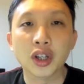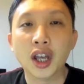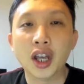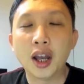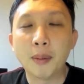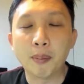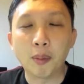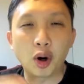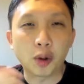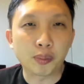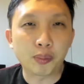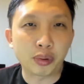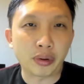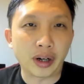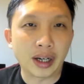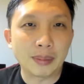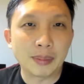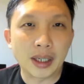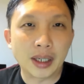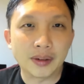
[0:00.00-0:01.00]
More
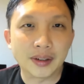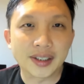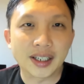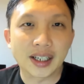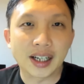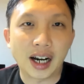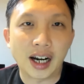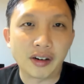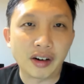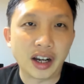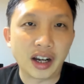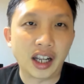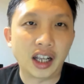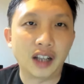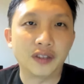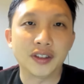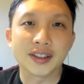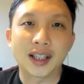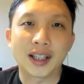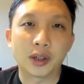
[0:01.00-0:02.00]
prime areas like RNF
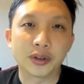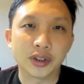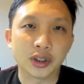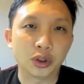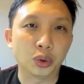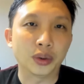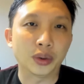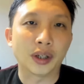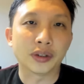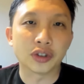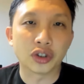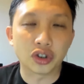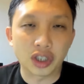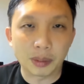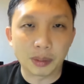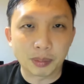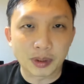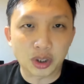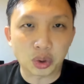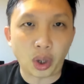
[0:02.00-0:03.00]
is 1,000, 2,003
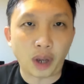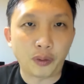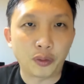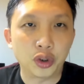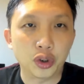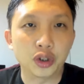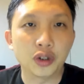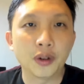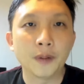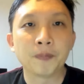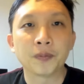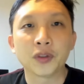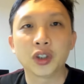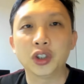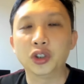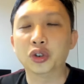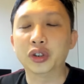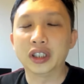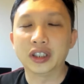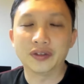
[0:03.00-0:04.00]
per square foot.
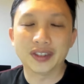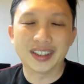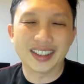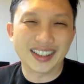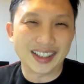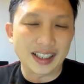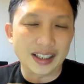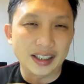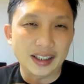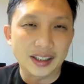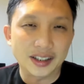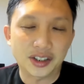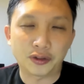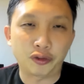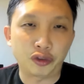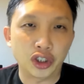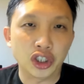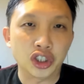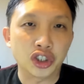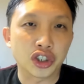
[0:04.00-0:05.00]
If a
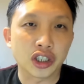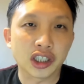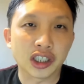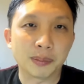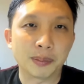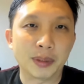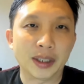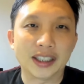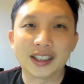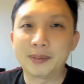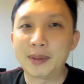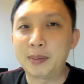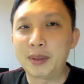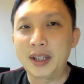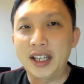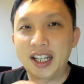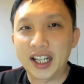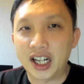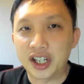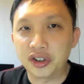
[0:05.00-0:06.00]
fringe a little bit is maybe
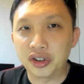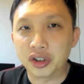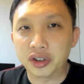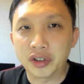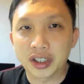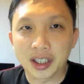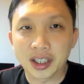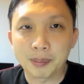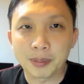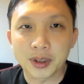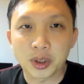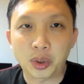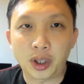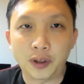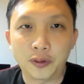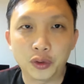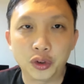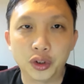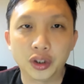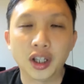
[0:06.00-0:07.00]
800 ringgit per square
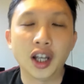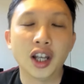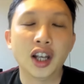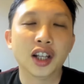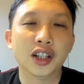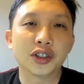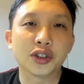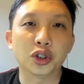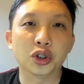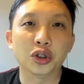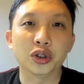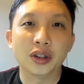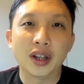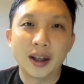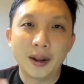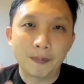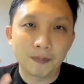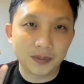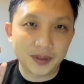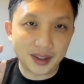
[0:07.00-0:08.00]
foot. So
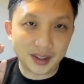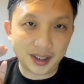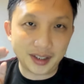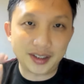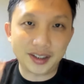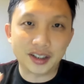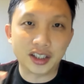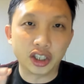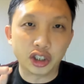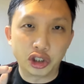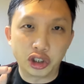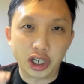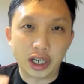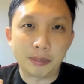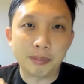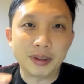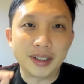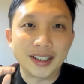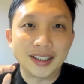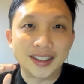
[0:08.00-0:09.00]
this is the
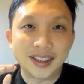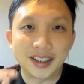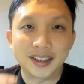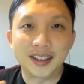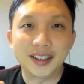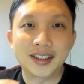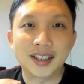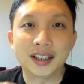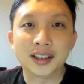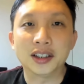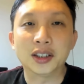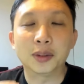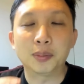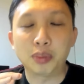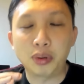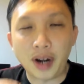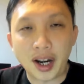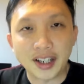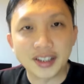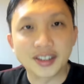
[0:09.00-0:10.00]
JB City Centre
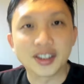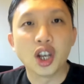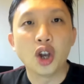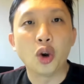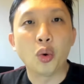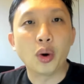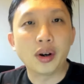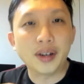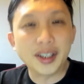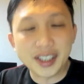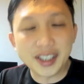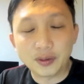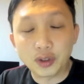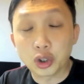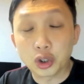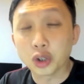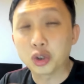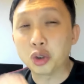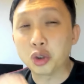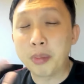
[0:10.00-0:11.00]
price. Whereas if you
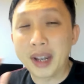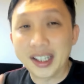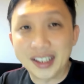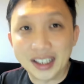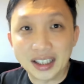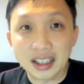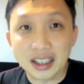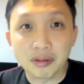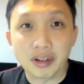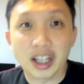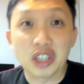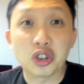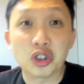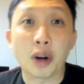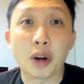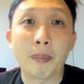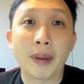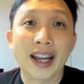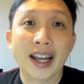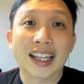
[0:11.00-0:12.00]
go to Medini, right, you
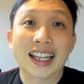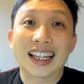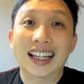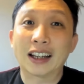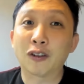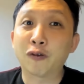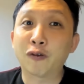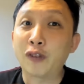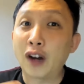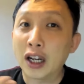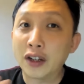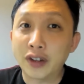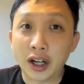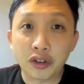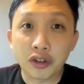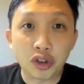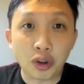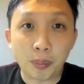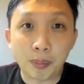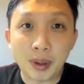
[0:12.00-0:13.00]
are buying at like
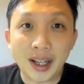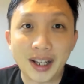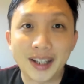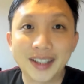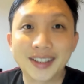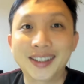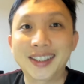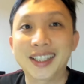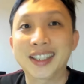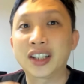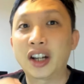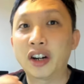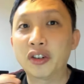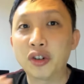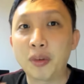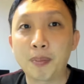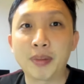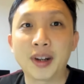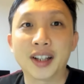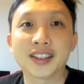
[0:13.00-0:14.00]
500 plus,
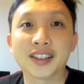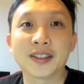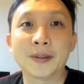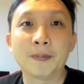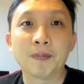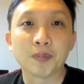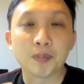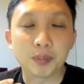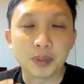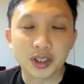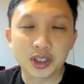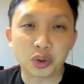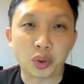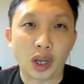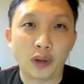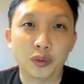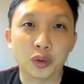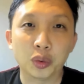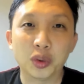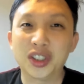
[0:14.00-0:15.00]
600 plus per square
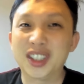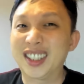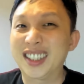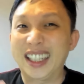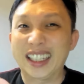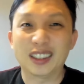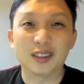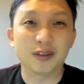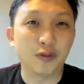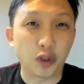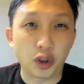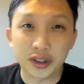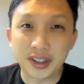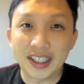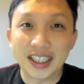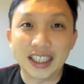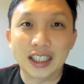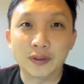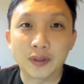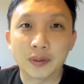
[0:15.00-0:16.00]
foot, which is like
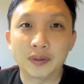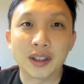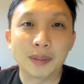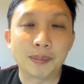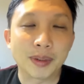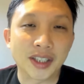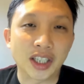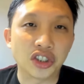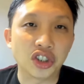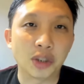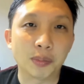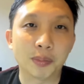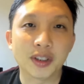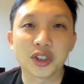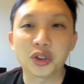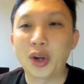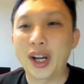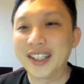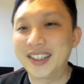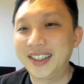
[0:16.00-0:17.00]
40-50% cheaper.
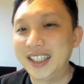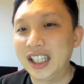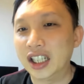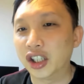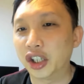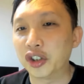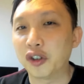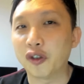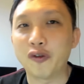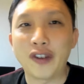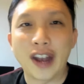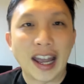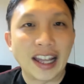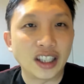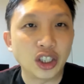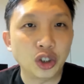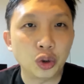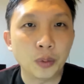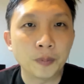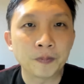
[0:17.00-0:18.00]
So I see a lot of
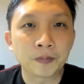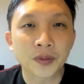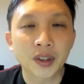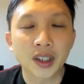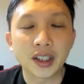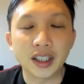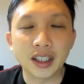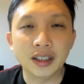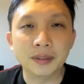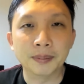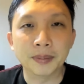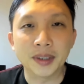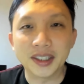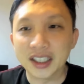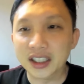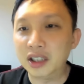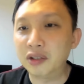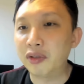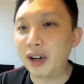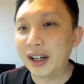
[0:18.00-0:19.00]
value in
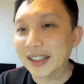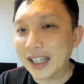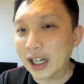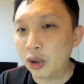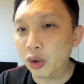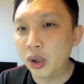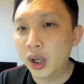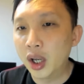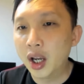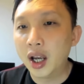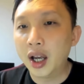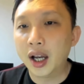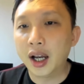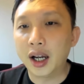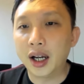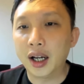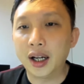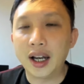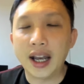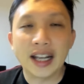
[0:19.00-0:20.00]
Medini right now.
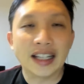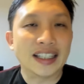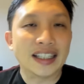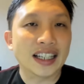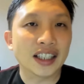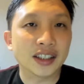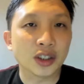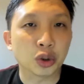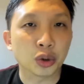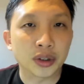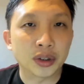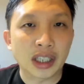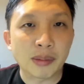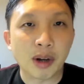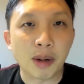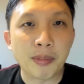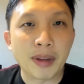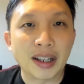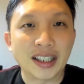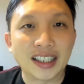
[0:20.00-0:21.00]
And the other good thing
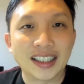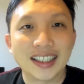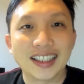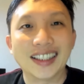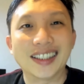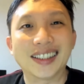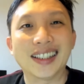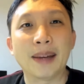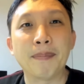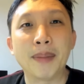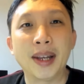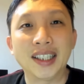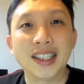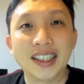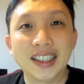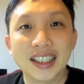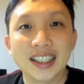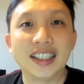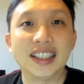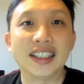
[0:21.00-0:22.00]
about Medini is that
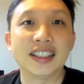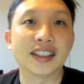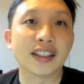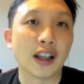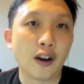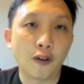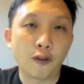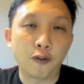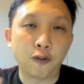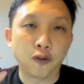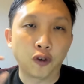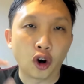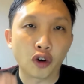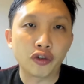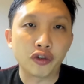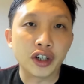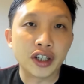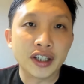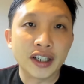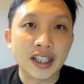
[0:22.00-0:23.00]
Medini is
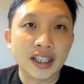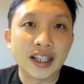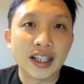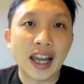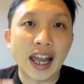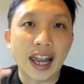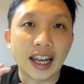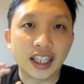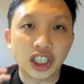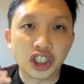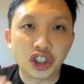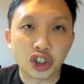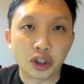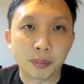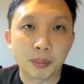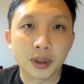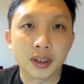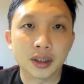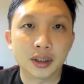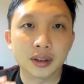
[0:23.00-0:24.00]
foreigner
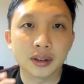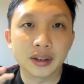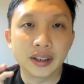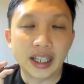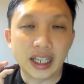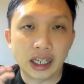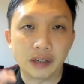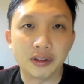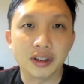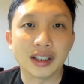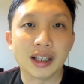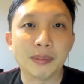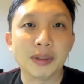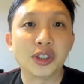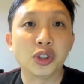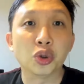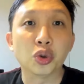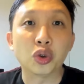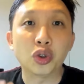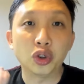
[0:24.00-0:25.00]
eligible area. That means
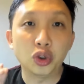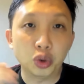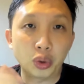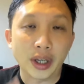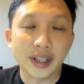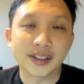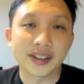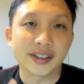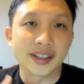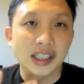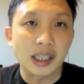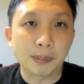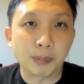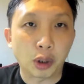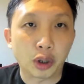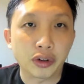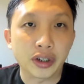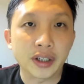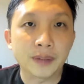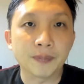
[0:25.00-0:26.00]
you as a
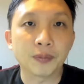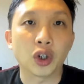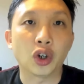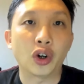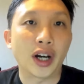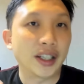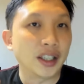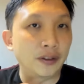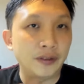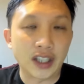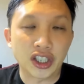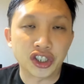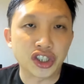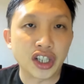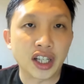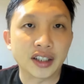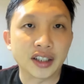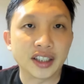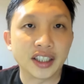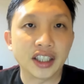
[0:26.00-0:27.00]
Singaporean or other
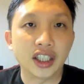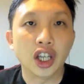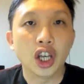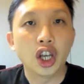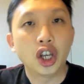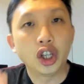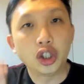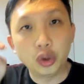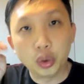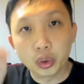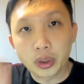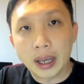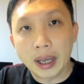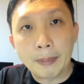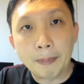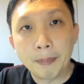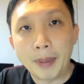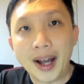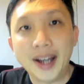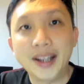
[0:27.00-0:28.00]
nationality, you can
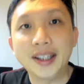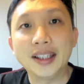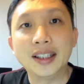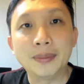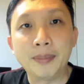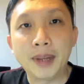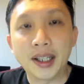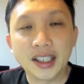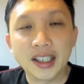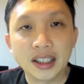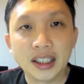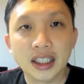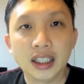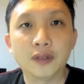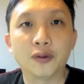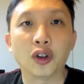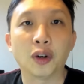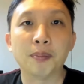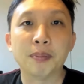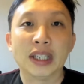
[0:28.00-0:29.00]
buy in Medini
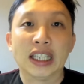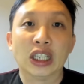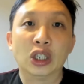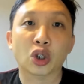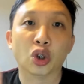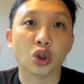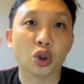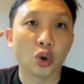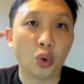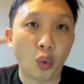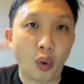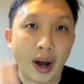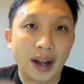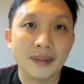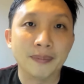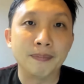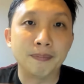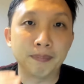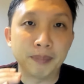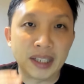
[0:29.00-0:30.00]
for below
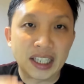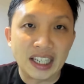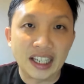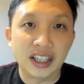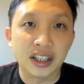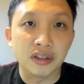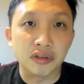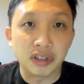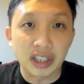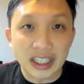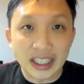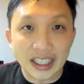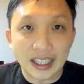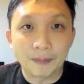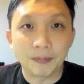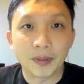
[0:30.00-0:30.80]
1 million ringgit.